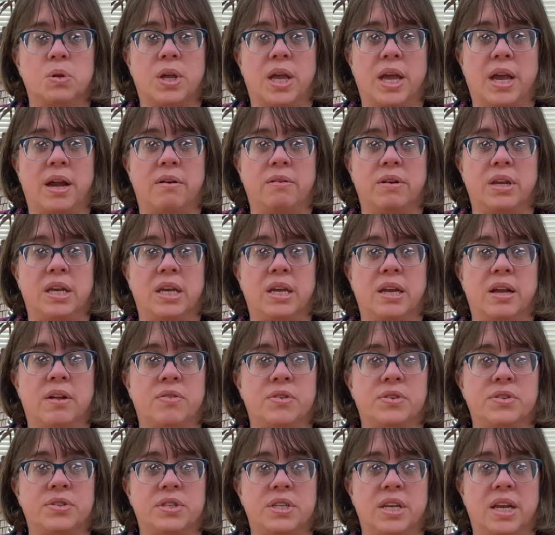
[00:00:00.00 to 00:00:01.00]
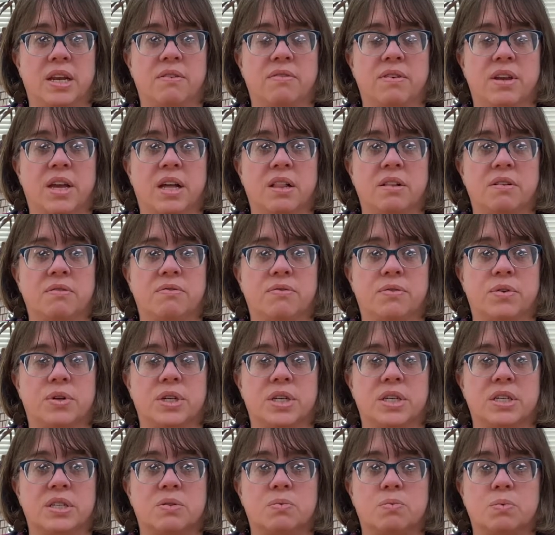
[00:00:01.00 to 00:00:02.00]
County and the state of
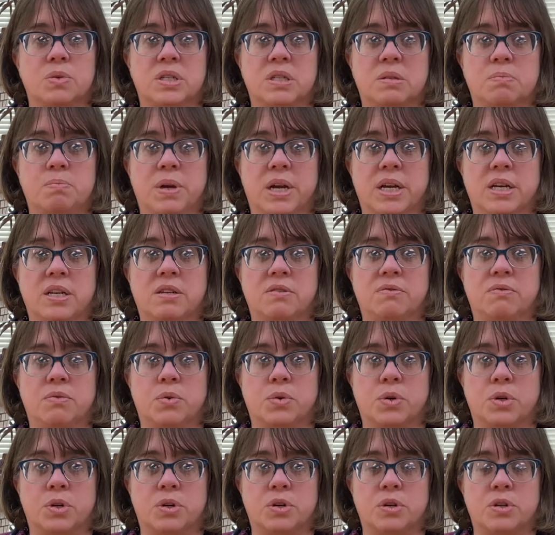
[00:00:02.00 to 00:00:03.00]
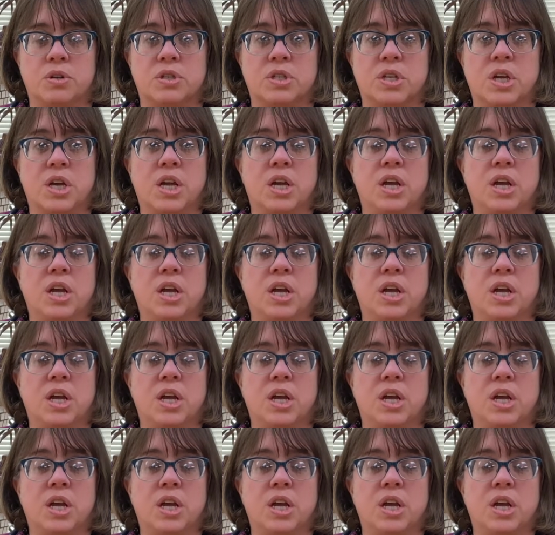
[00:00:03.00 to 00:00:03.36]
California's respective orders